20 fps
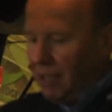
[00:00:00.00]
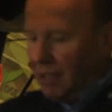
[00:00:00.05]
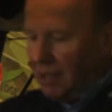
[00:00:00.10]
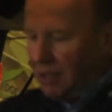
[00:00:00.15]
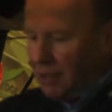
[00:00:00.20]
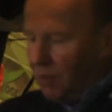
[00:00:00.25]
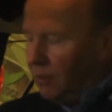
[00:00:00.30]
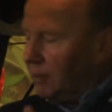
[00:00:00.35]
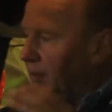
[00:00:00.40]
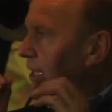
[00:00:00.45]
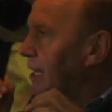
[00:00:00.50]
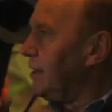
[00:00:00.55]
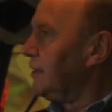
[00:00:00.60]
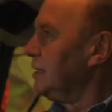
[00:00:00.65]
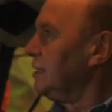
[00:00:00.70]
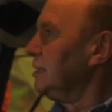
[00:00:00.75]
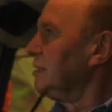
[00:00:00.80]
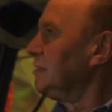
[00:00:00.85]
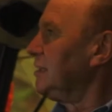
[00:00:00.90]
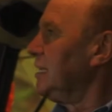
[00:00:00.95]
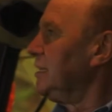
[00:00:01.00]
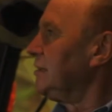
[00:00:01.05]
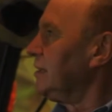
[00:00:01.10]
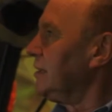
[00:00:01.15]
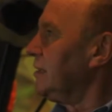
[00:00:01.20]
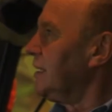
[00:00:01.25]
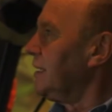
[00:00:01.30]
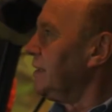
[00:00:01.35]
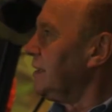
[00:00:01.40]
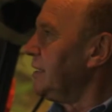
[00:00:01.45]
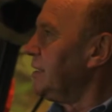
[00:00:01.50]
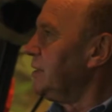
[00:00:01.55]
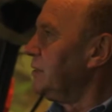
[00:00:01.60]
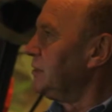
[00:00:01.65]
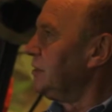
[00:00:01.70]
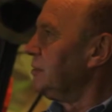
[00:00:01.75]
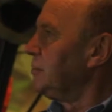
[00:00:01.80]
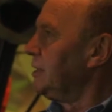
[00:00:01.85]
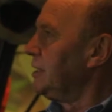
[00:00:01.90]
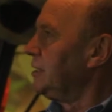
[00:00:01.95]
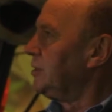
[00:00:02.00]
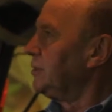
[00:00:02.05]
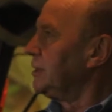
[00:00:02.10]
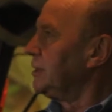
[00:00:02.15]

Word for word: and not down in the centre like they used to be